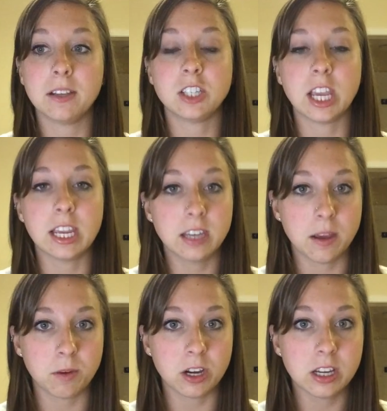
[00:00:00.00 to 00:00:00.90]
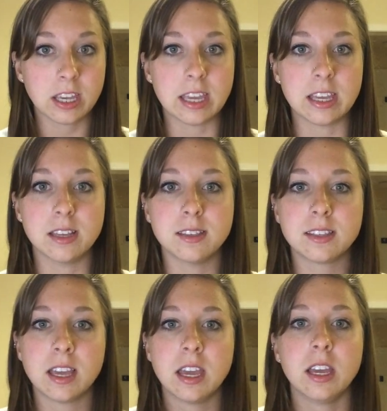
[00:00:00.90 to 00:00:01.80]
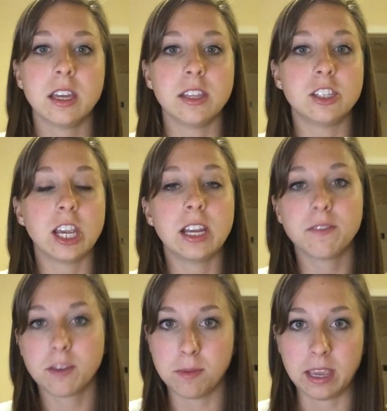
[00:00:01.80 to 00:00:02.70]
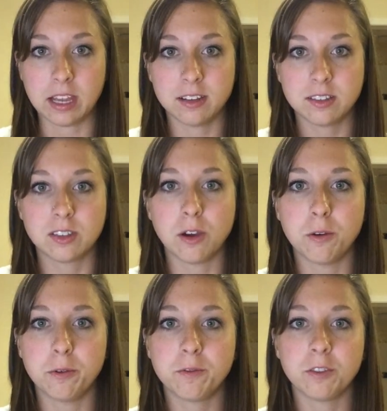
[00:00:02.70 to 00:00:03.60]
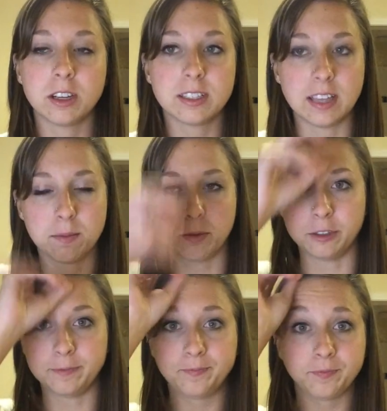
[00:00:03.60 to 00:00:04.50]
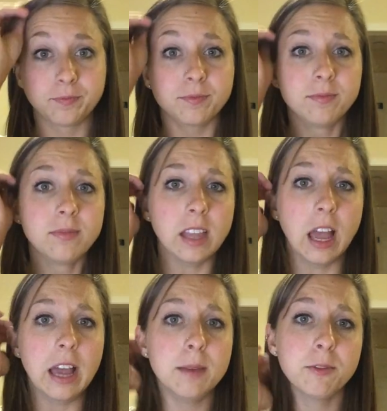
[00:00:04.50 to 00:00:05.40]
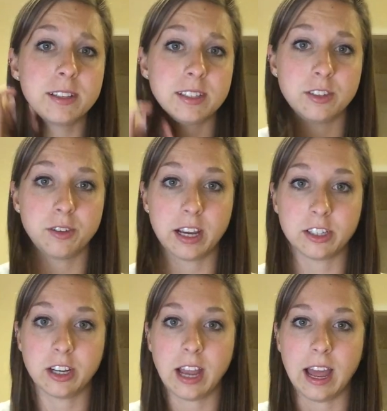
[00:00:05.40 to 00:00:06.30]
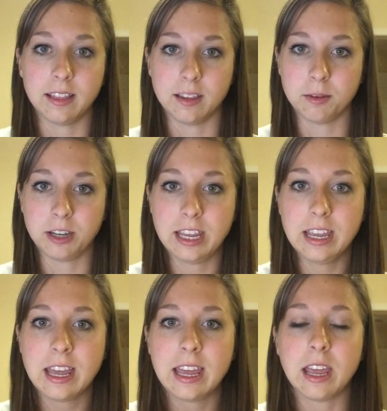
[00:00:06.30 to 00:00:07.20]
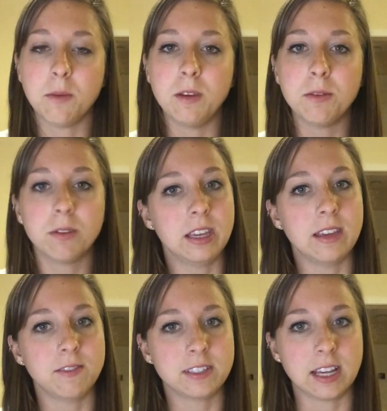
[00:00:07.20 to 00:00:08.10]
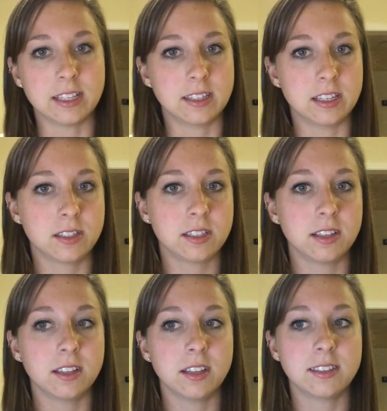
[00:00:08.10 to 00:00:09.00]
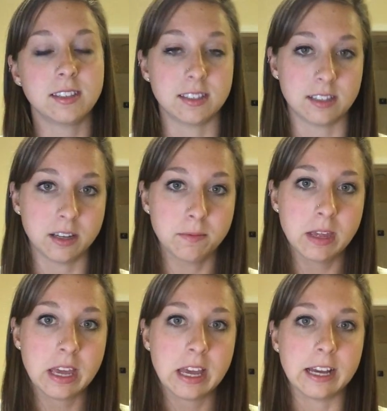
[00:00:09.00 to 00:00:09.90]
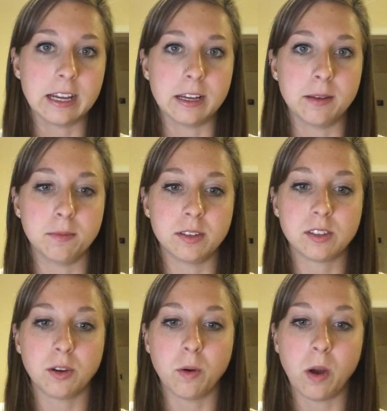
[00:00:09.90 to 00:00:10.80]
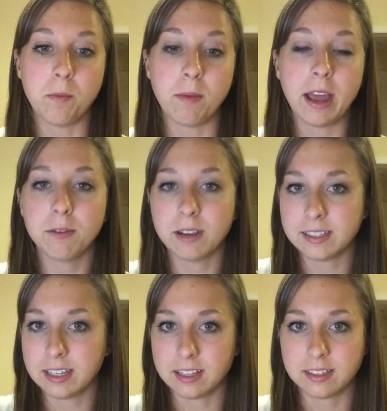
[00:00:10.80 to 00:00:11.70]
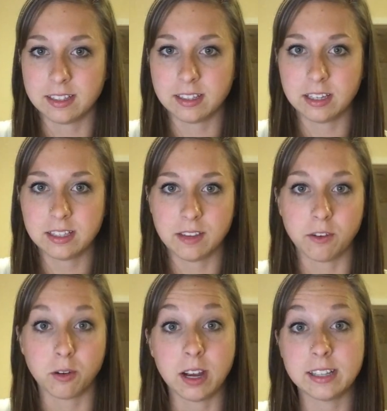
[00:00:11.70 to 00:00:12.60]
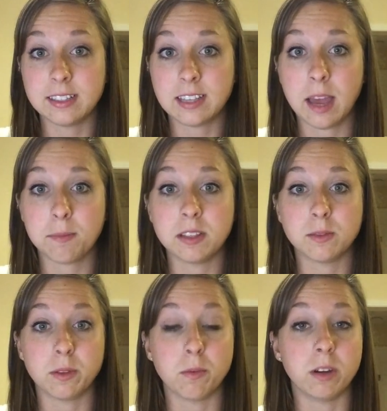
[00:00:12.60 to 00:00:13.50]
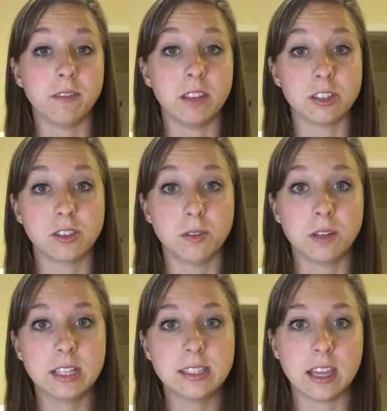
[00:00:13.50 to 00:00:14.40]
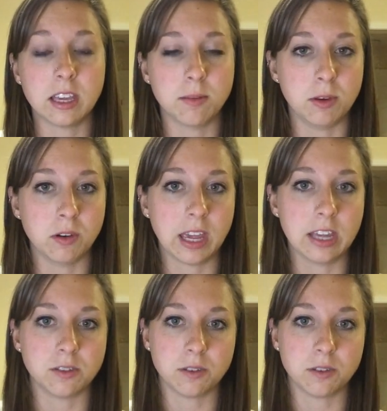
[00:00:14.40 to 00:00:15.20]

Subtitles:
Chain network is the chain of command. So for example, I am a resident director at Liberty, and we really emphasize this system. So my resident assistants, if a crisis happens with one of their students, they communicate